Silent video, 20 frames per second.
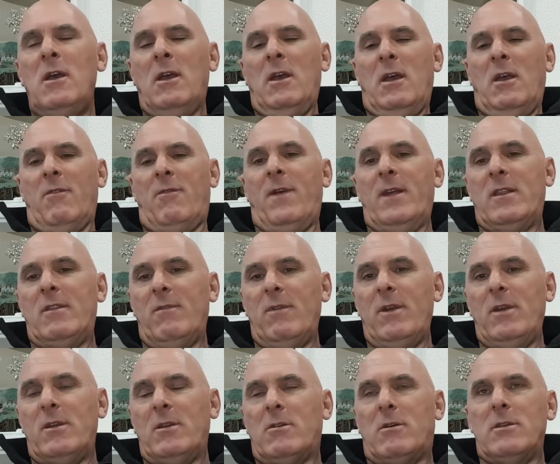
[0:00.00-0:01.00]
Effectively,
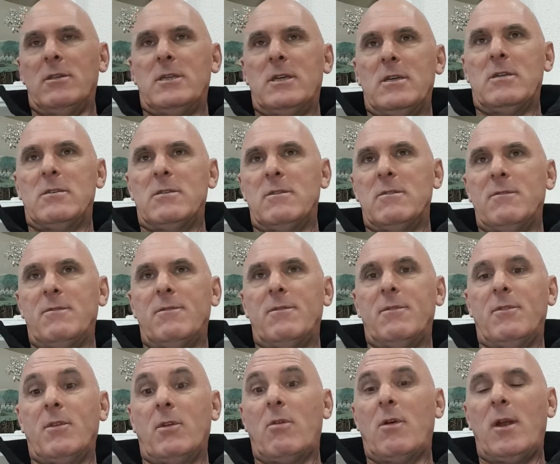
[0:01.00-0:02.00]
in the context of
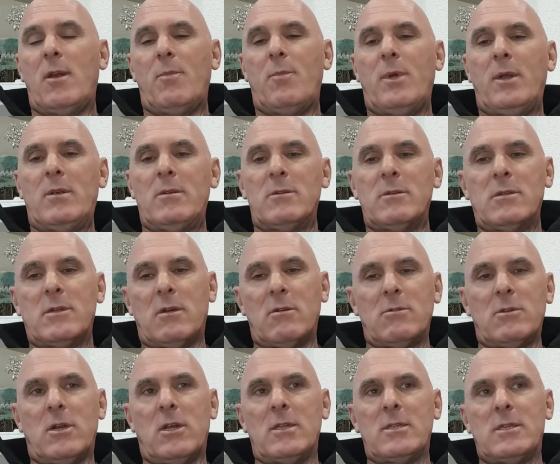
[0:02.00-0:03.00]
the greater picture of
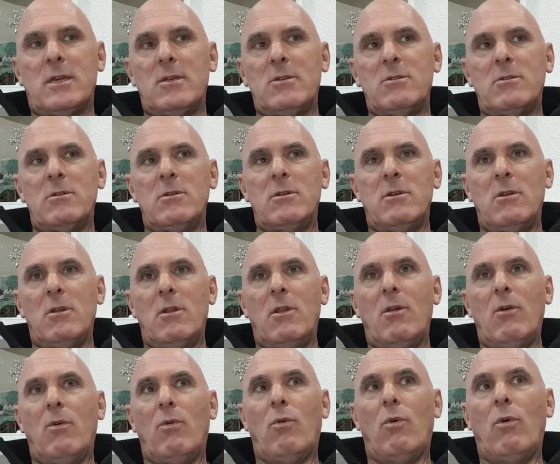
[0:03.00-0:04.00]
socialisation,
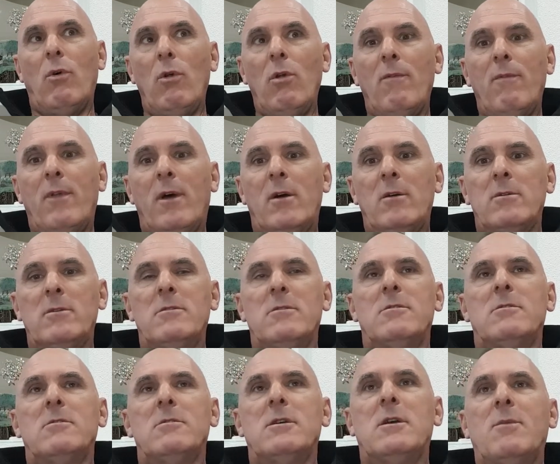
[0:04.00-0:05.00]
all of those
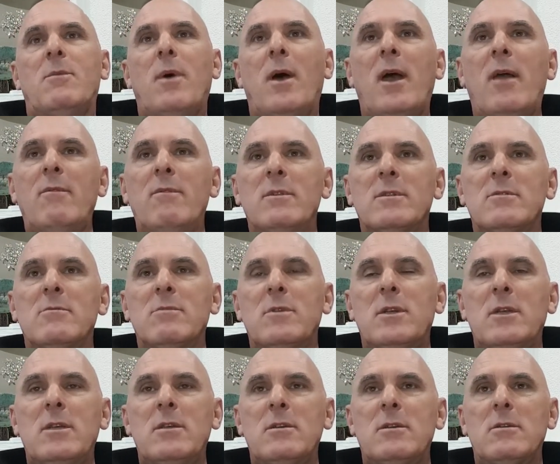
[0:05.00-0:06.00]
are behaviours that we
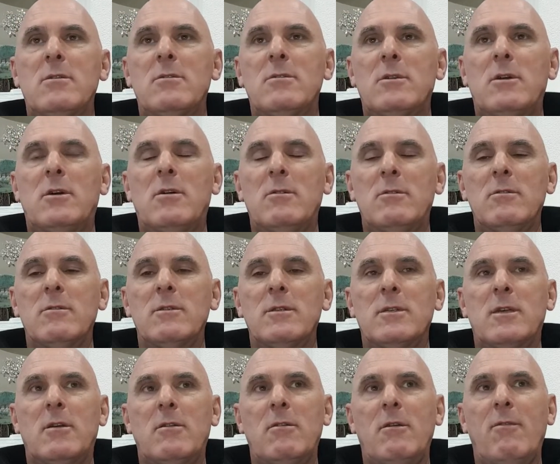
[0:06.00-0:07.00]
need to control.
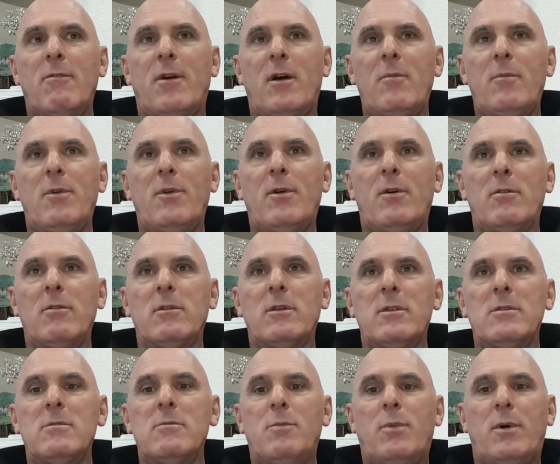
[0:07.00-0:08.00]
So if I'm a dog
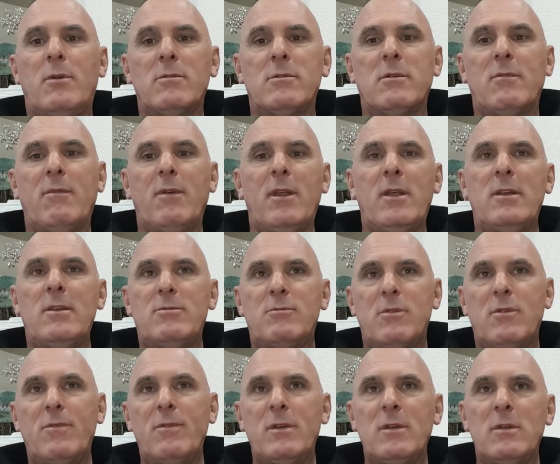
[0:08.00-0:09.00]
that's impulsively
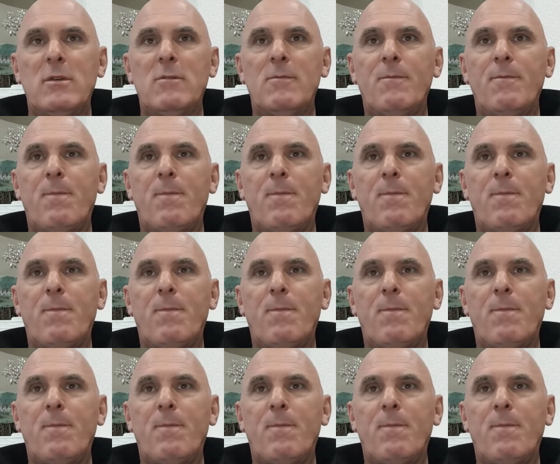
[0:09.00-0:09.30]
driven